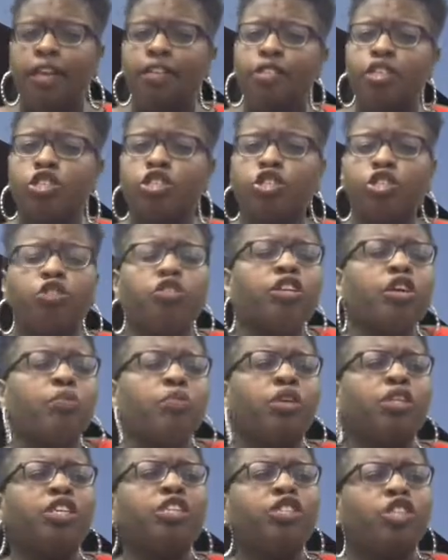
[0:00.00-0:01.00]
The student
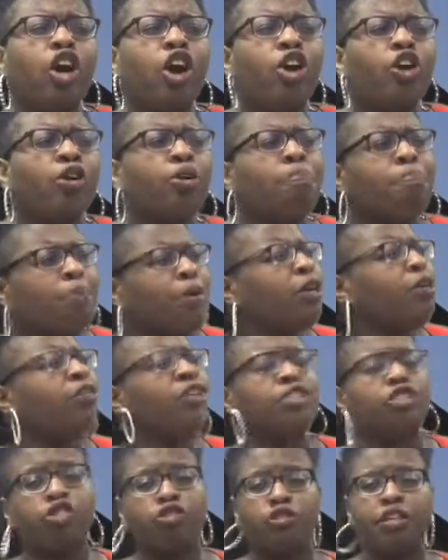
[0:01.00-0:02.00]
will in turn build
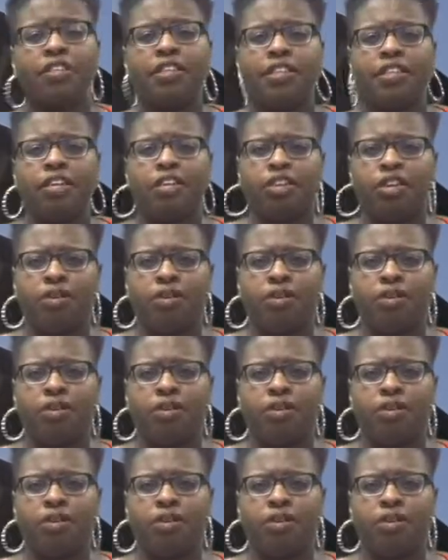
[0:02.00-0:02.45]
and strengthen the